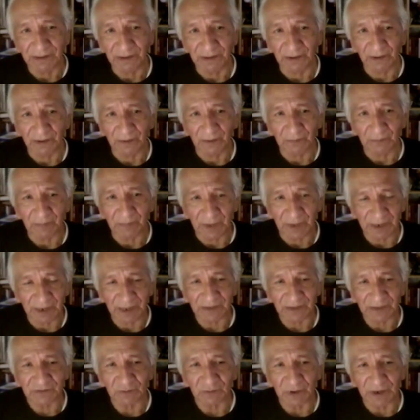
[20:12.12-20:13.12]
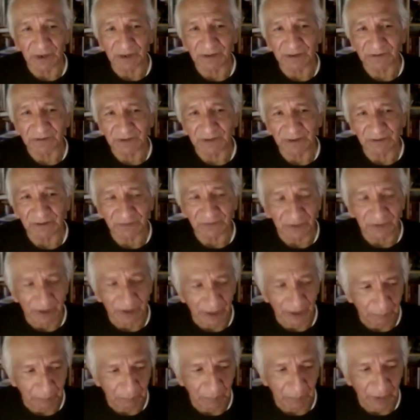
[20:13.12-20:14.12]
and that's one of the things
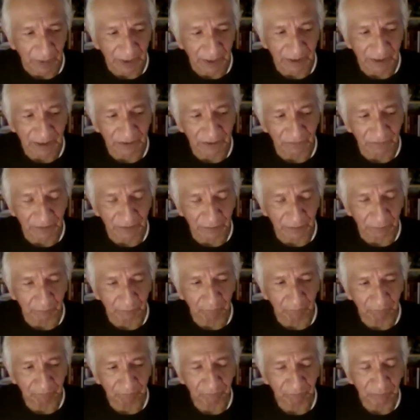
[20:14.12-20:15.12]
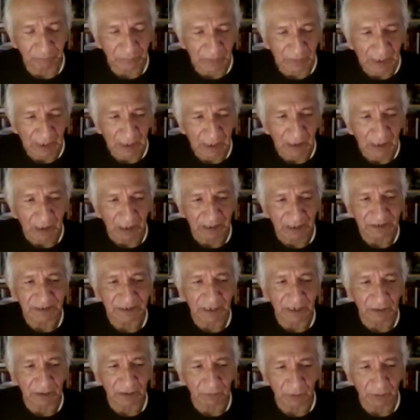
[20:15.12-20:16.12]
that, like, even I
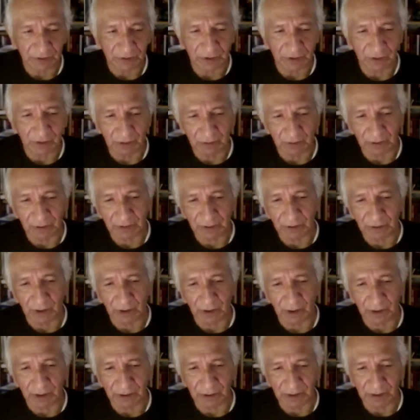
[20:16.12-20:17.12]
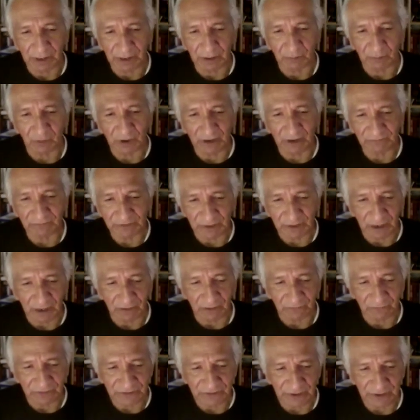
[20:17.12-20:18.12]
shared with you earlier on in private
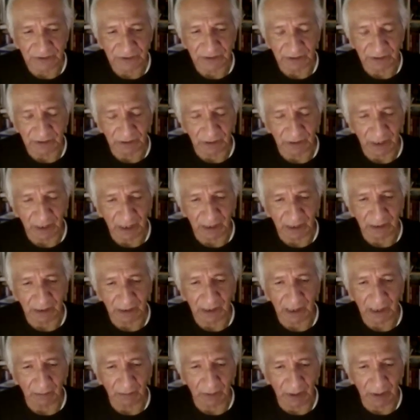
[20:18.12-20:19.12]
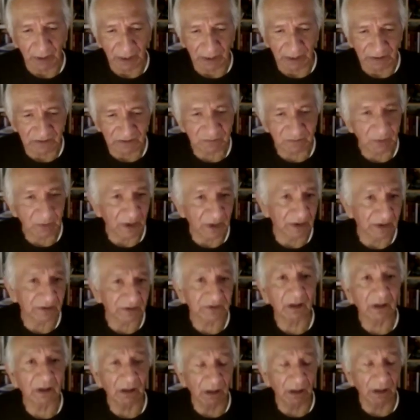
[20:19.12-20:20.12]
conversation, that how I
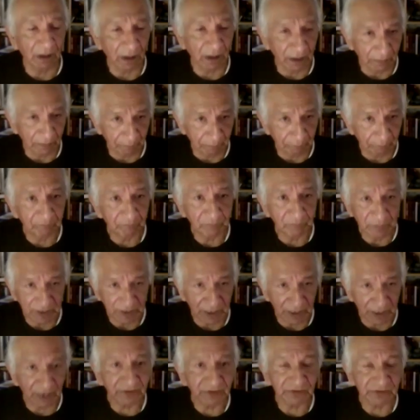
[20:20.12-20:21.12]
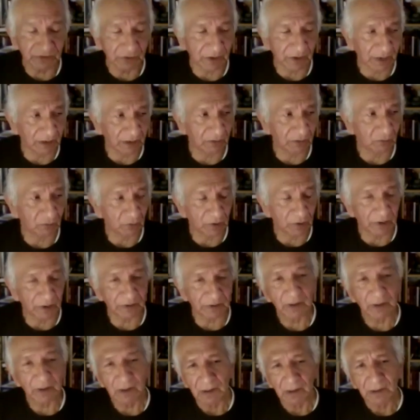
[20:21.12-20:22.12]
spent time yesterday
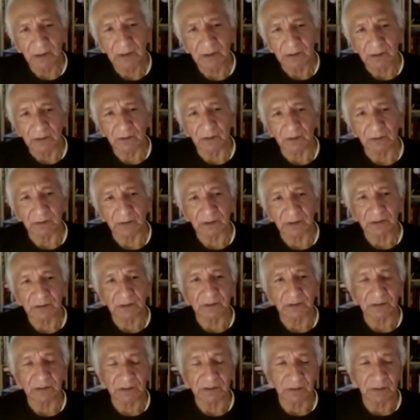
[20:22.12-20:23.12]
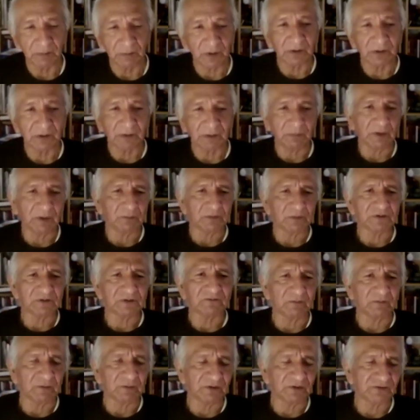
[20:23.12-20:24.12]
with, you know, community
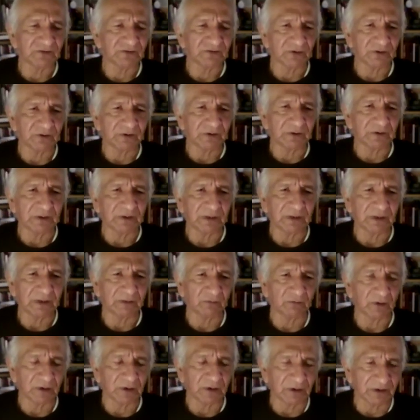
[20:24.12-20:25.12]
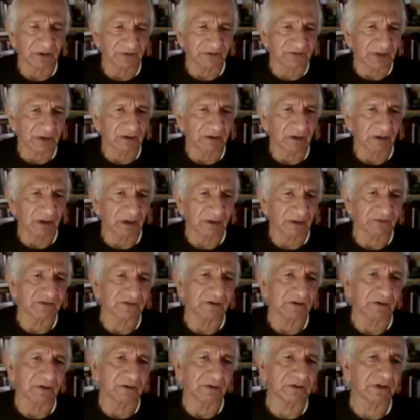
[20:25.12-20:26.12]
members from one of the
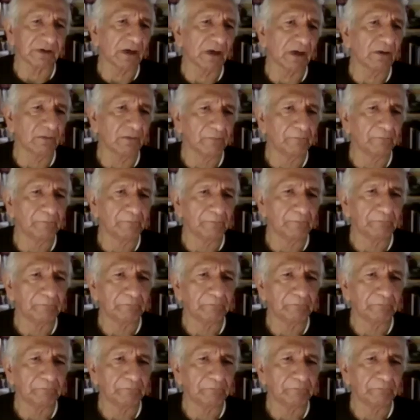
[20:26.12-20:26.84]
synagogues here in town.